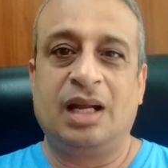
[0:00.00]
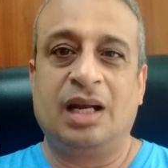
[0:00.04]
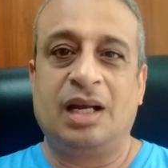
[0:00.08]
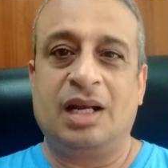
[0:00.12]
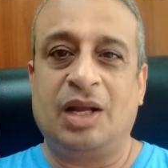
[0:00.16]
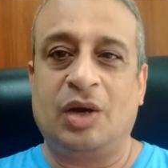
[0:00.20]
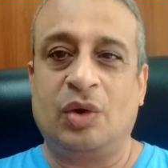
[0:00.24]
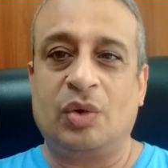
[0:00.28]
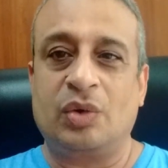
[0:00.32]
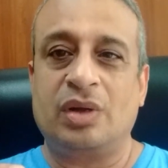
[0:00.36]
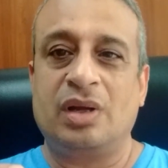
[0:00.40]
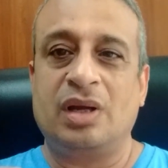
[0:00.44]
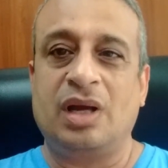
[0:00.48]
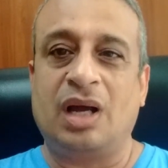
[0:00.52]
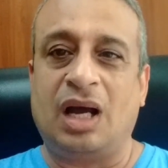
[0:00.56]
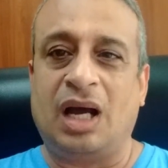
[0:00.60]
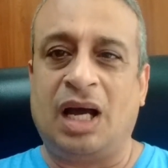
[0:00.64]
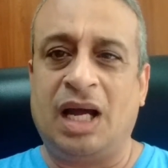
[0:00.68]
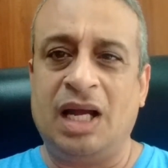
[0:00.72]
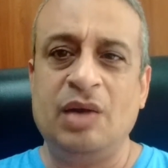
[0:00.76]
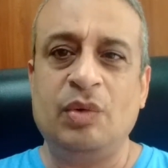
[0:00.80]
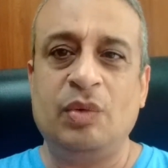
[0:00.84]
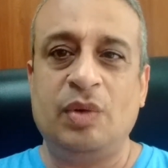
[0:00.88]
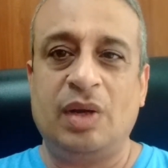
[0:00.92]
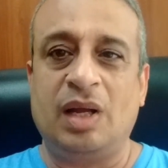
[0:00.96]
Now,
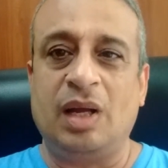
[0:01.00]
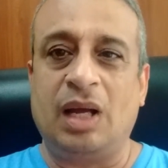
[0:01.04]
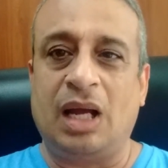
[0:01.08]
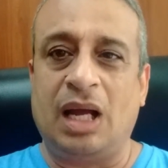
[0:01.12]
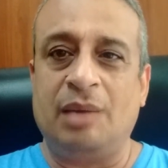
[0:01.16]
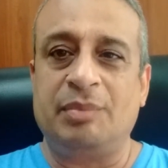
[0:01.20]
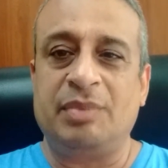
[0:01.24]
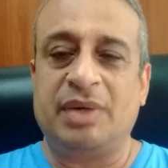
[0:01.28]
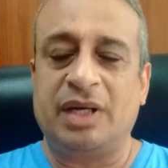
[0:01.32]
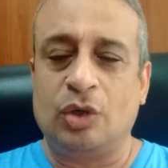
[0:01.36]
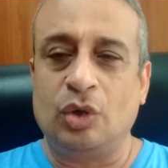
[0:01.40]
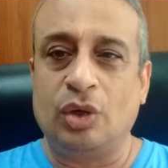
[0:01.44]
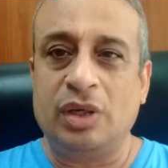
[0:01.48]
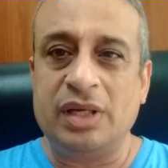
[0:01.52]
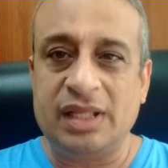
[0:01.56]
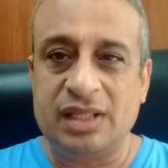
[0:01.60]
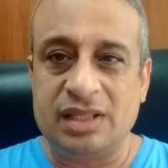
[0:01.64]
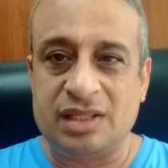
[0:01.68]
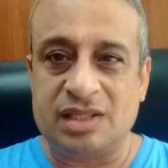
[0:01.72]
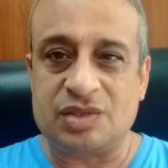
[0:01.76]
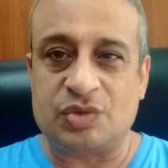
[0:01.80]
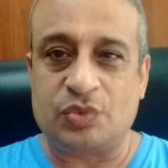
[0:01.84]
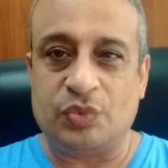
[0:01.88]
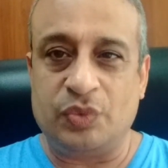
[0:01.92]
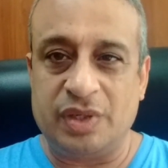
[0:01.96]
I'm recording
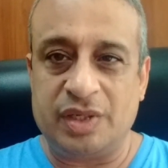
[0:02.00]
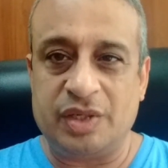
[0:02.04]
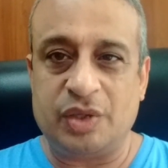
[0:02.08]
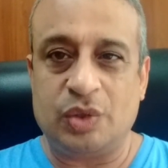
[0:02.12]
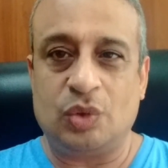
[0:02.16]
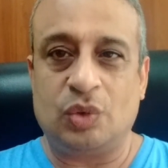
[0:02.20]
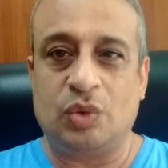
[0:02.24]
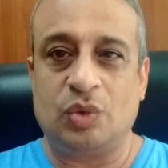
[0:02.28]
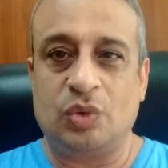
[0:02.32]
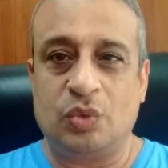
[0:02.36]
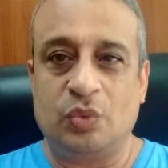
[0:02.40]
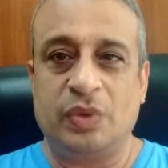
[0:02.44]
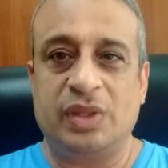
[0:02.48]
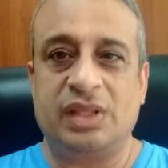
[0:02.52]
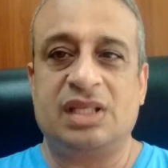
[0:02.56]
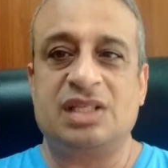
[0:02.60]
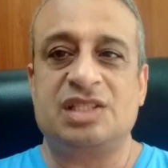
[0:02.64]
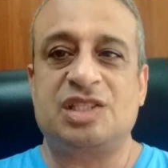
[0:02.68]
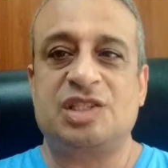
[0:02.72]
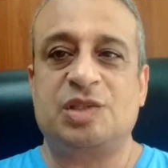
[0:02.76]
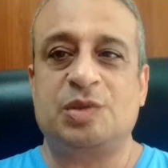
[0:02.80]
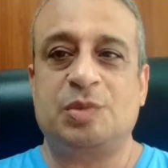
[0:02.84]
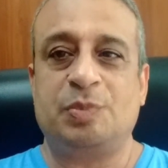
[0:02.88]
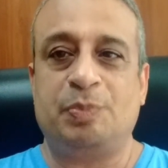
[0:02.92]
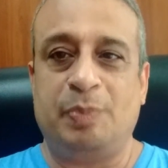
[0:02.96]
this video with a
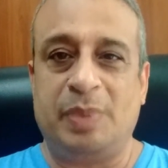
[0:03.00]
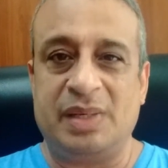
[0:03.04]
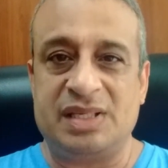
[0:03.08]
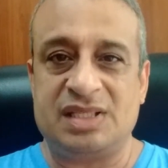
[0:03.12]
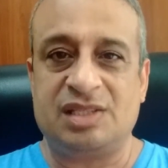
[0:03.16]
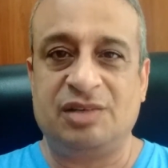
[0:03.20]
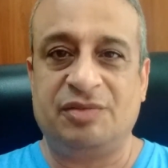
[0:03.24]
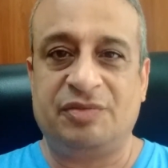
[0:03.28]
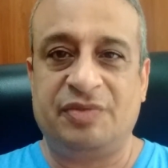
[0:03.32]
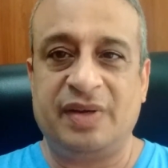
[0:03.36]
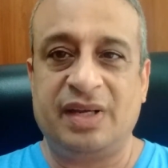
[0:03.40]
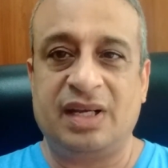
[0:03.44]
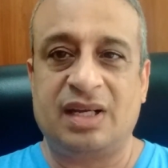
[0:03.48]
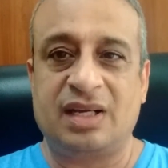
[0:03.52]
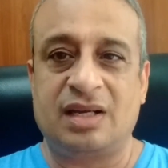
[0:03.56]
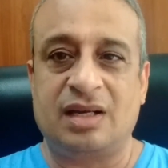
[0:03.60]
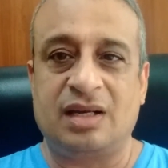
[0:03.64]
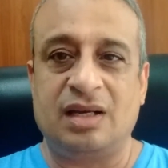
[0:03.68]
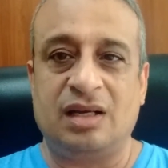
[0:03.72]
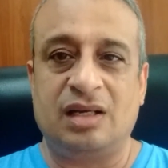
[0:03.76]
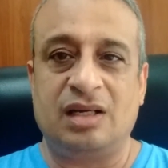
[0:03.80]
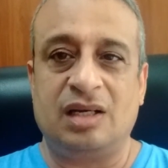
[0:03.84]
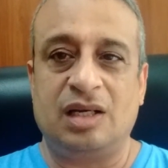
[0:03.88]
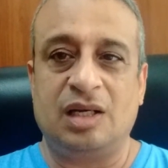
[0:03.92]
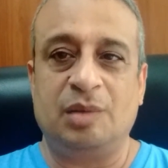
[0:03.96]
specific
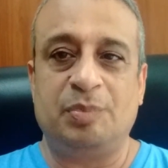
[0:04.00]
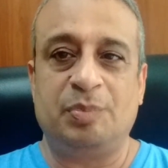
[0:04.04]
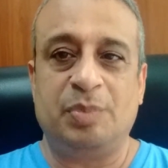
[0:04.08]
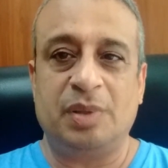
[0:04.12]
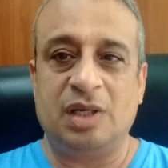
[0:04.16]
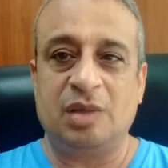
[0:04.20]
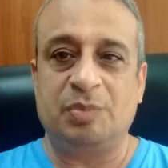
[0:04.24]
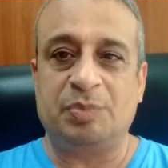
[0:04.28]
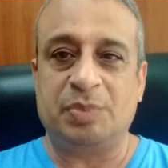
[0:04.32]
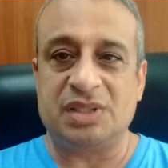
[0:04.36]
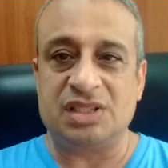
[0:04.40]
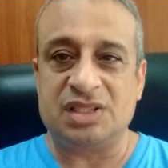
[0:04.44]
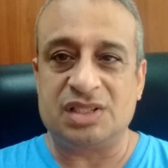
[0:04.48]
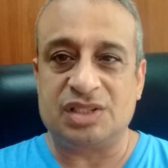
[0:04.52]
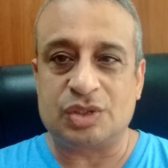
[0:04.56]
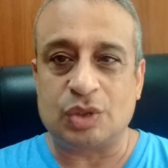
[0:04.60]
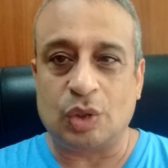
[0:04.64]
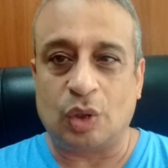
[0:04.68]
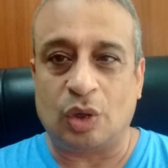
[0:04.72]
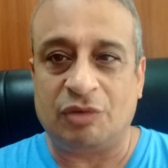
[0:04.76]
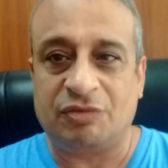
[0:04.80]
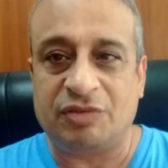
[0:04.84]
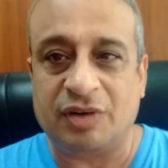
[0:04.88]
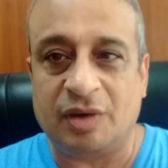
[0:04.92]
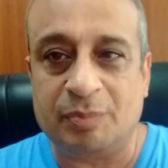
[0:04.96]
purpose
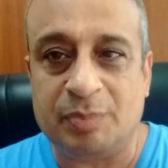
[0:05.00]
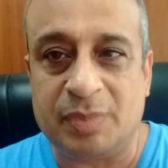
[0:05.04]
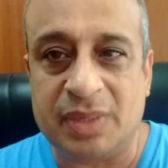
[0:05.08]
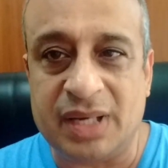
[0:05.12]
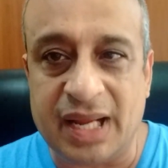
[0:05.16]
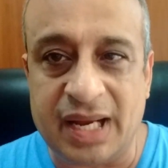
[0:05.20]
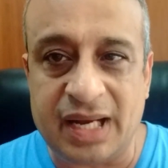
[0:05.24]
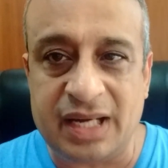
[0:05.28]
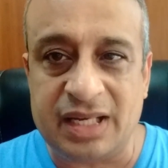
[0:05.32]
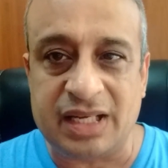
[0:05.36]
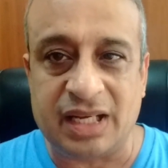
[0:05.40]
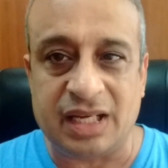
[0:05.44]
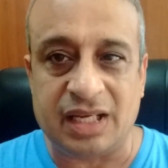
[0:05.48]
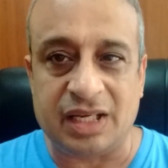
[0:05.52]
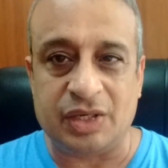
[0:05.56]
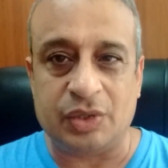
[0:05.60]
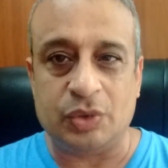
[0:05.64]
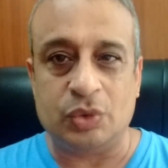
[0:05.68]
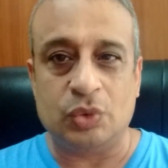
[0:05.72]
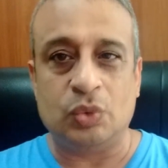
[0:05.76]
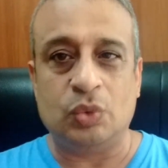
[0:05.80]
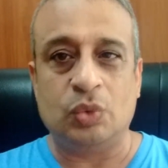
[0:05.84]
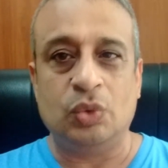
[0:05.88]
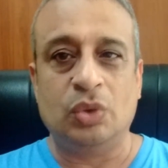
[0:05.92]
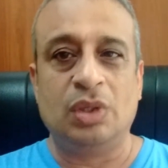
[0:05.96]
of updating
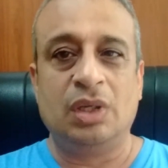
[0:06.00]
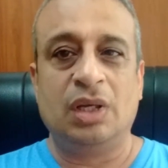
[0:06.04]
you